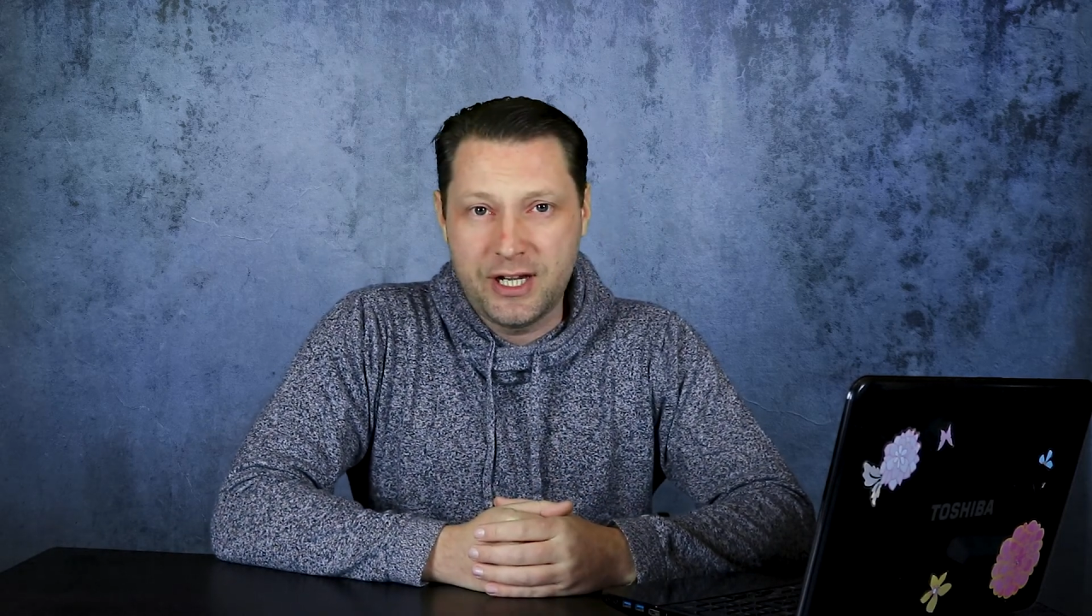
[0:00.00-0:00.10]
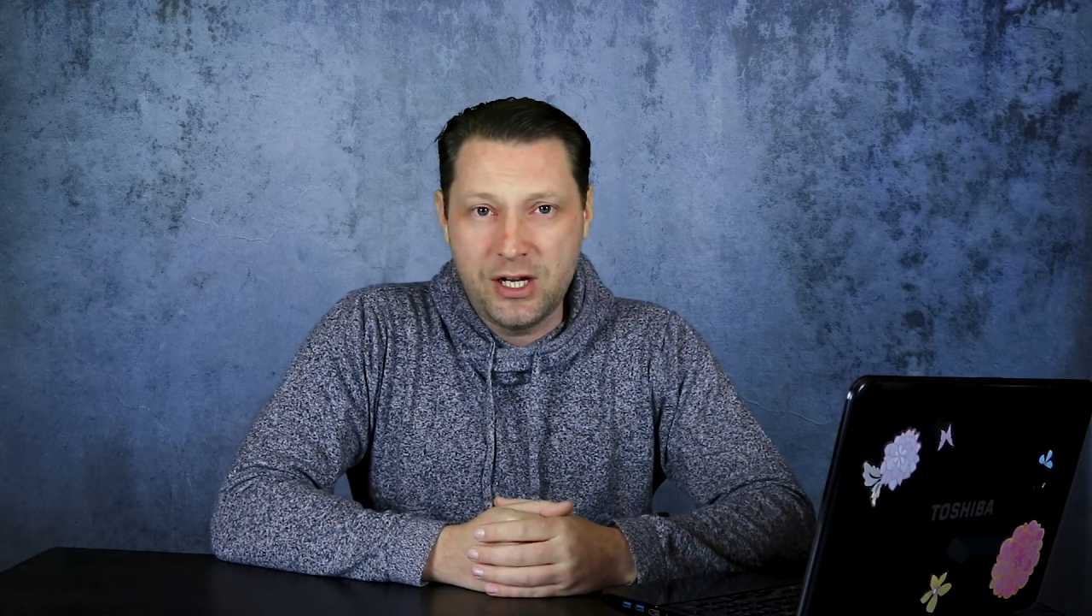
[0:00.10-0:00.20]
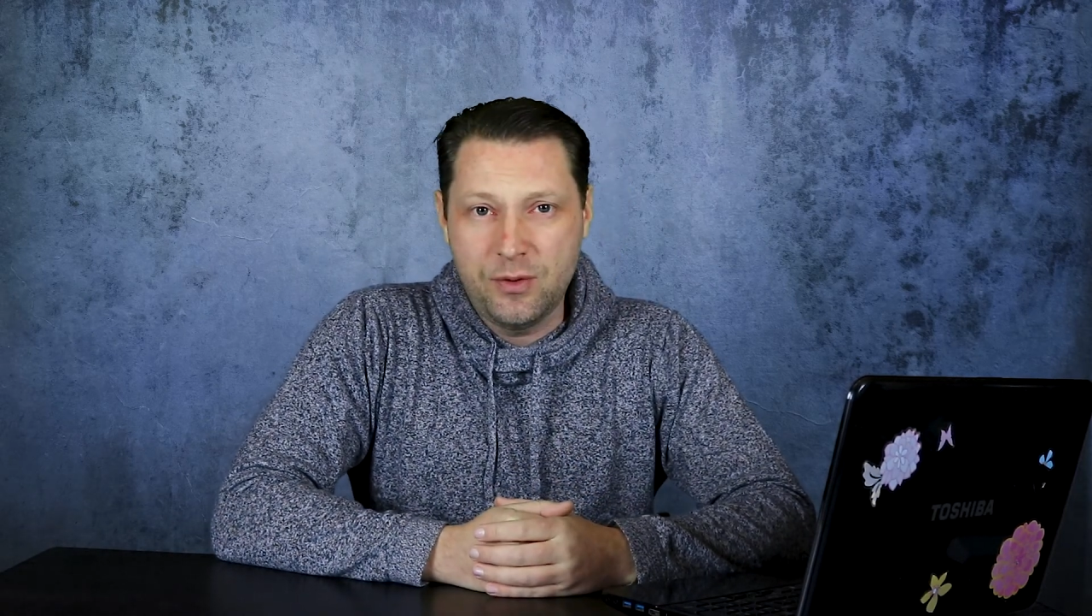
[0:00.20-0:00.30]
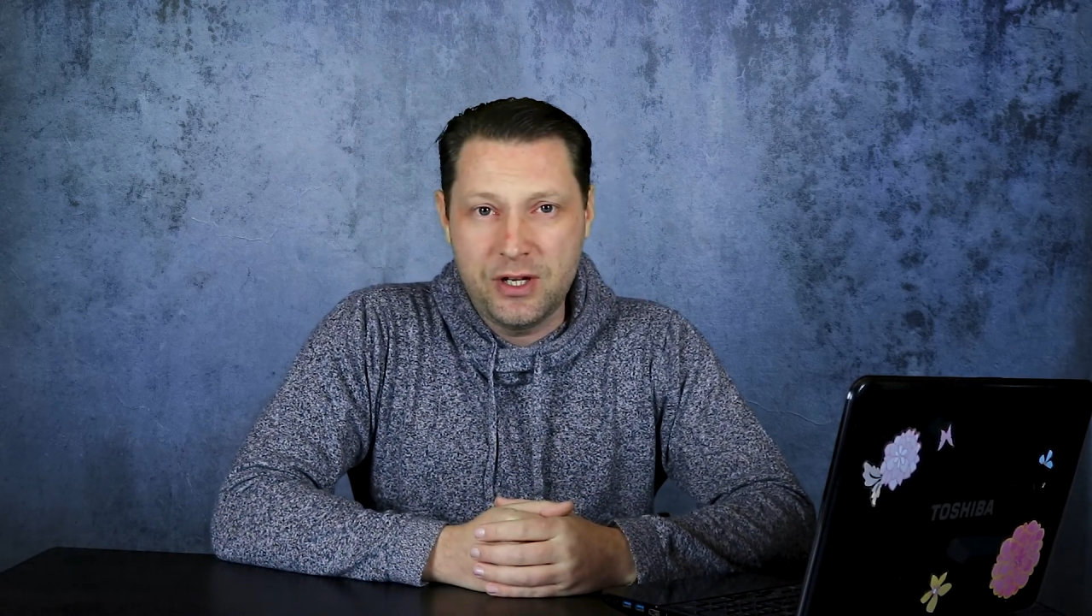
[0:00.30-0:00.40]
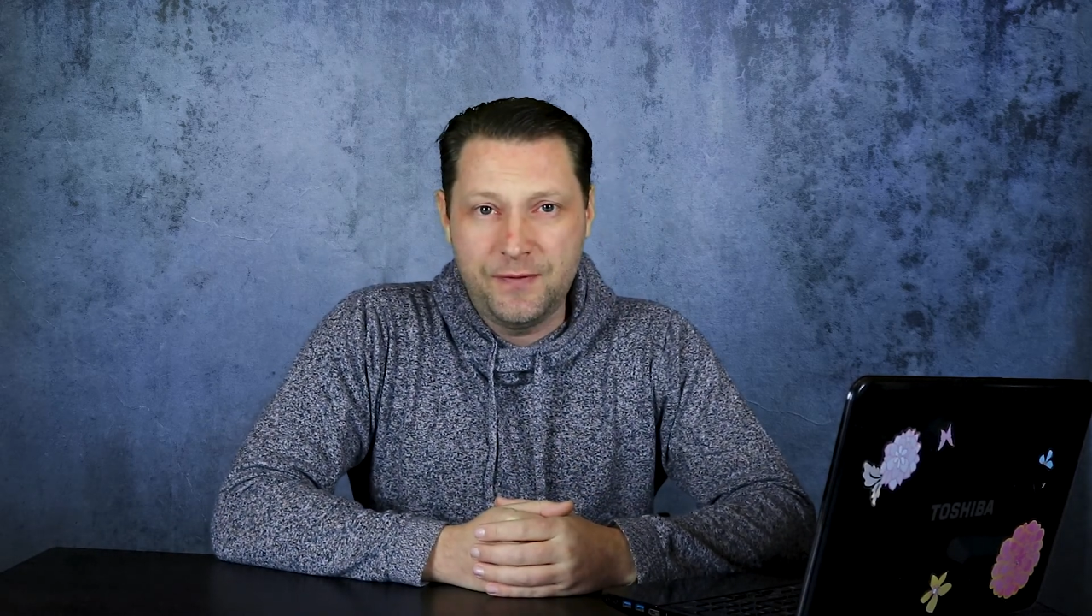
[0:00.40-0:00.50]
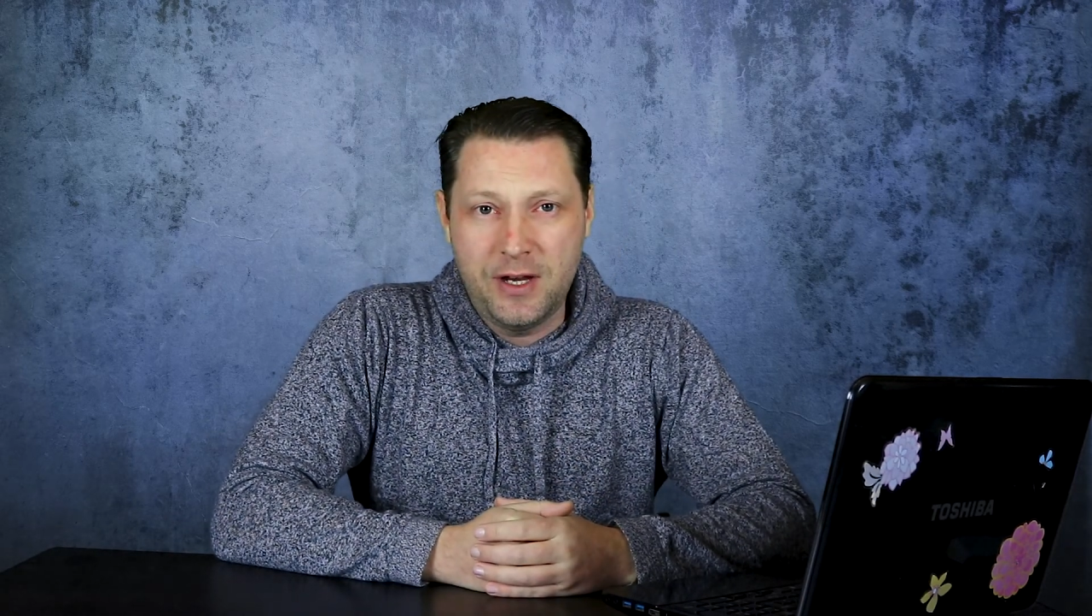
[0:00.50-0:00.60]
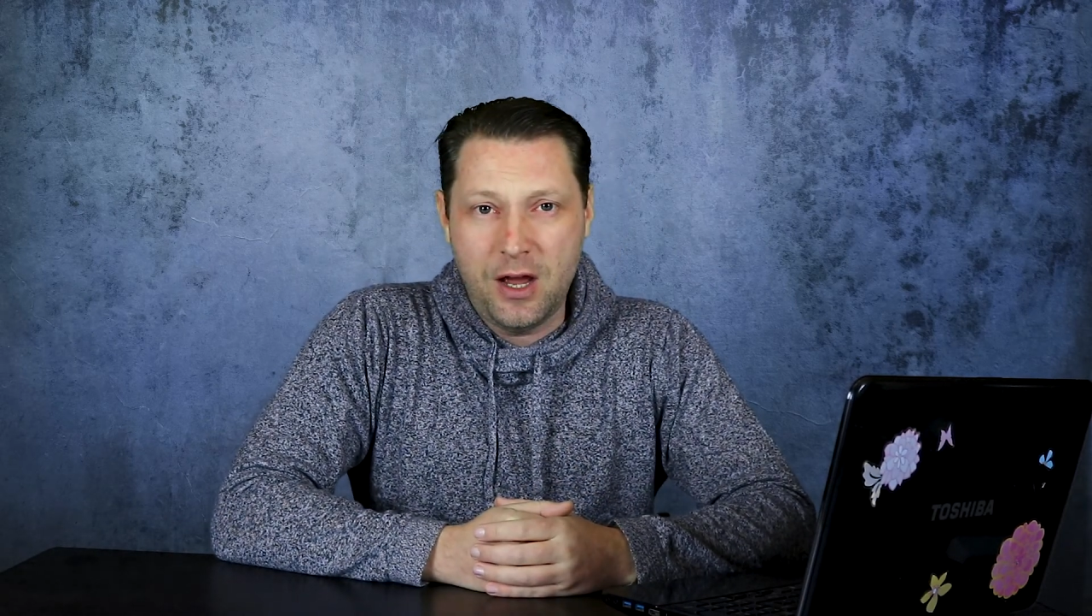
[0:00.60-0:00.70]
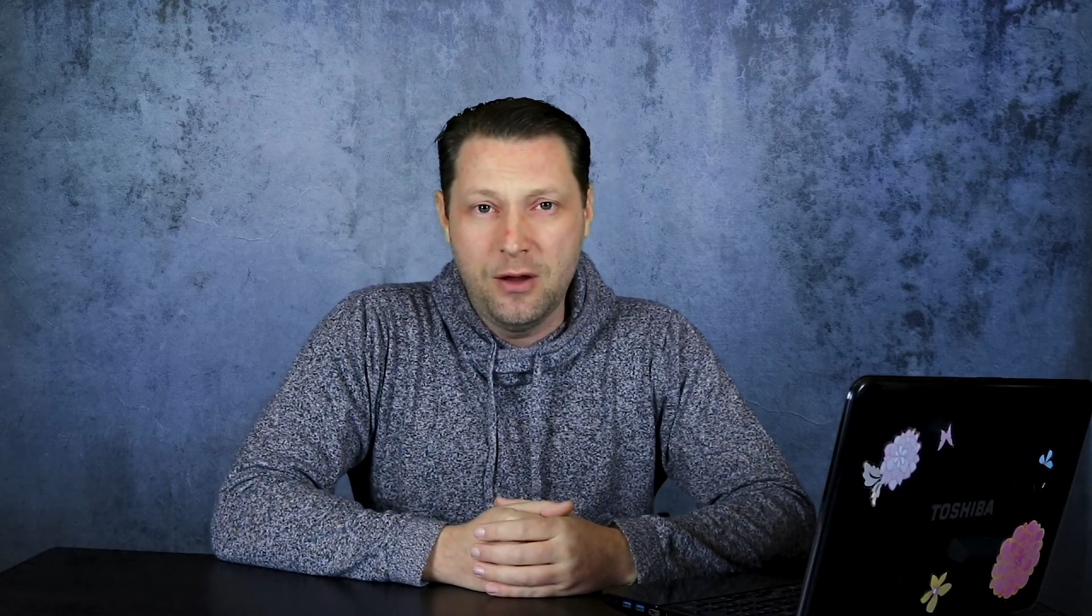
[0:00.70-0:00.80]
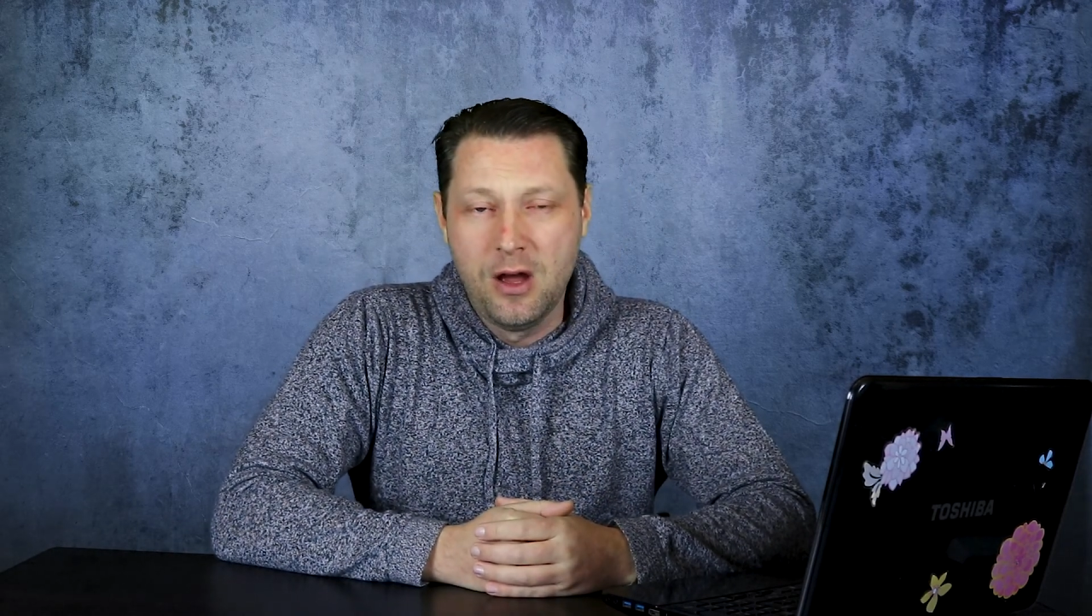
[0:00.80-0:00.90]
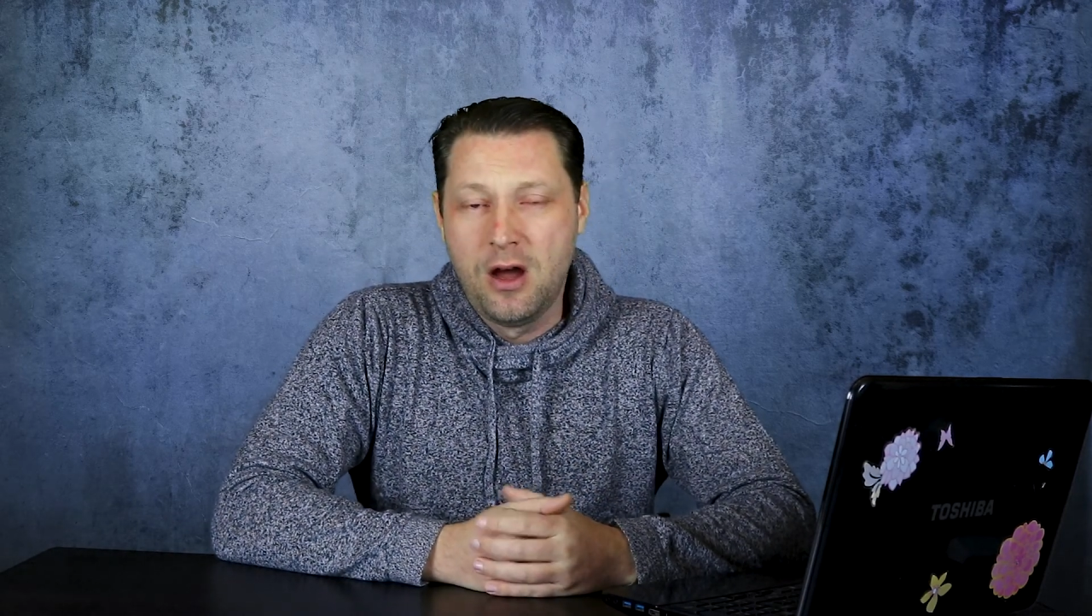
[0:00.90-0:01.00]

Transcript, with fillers: tell you in this video.